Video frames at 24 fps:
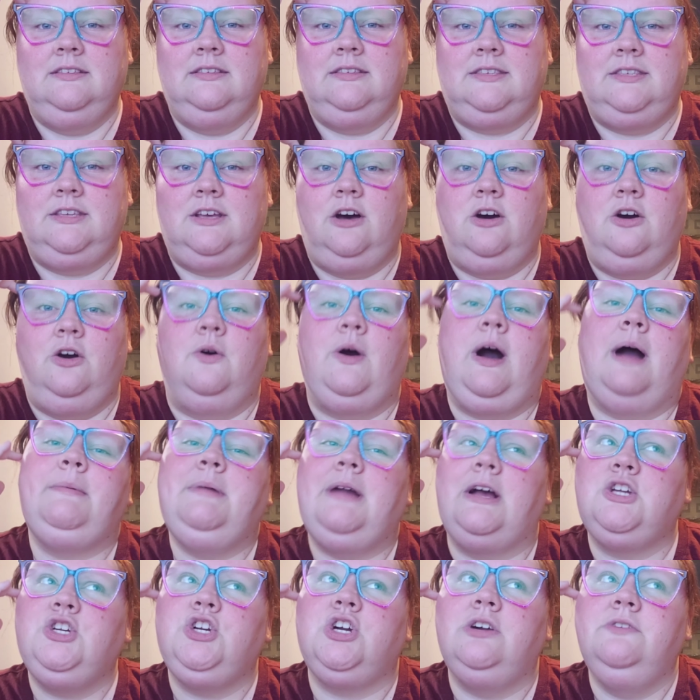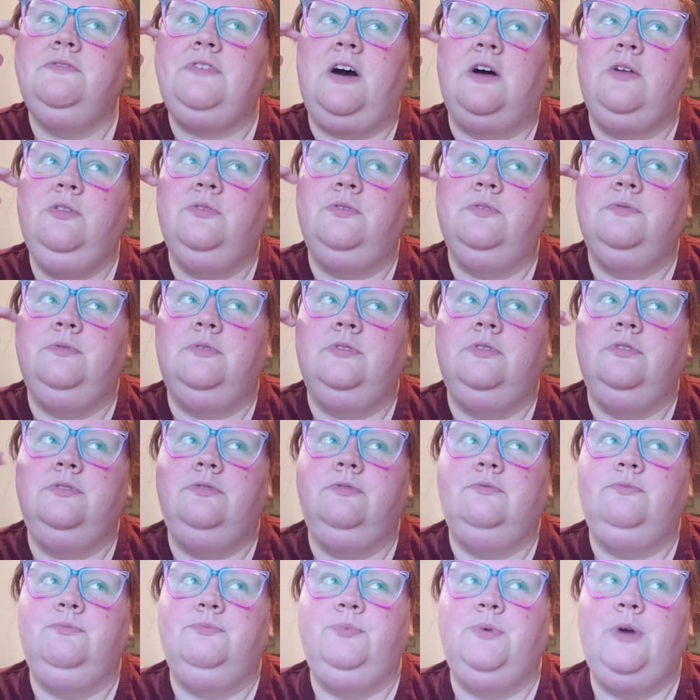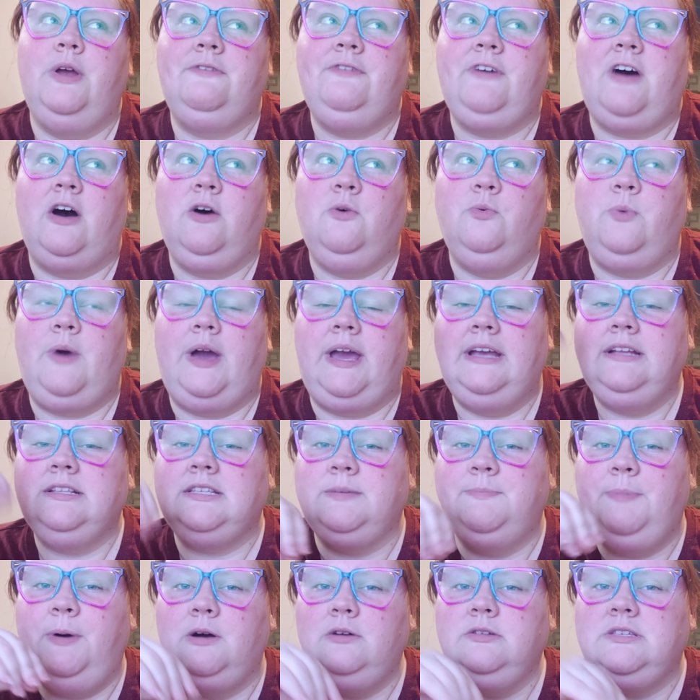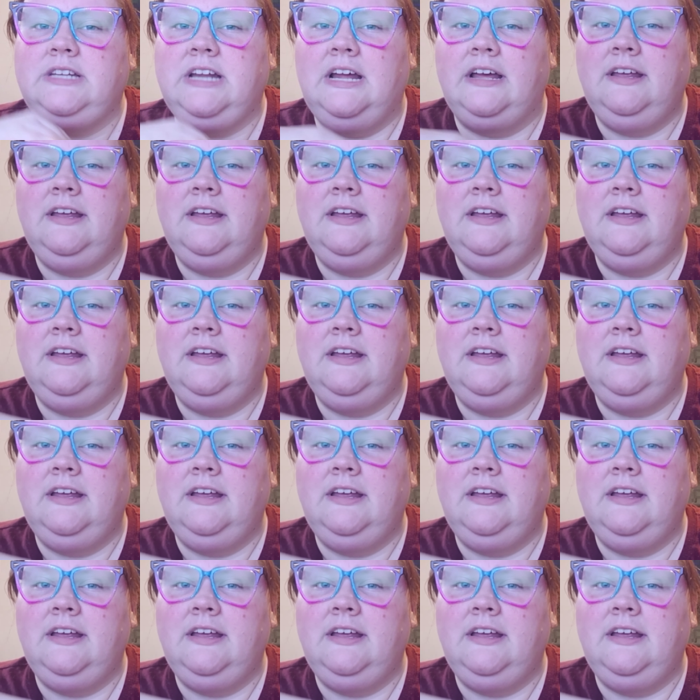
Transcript: So I'm not sure if I'll wait to post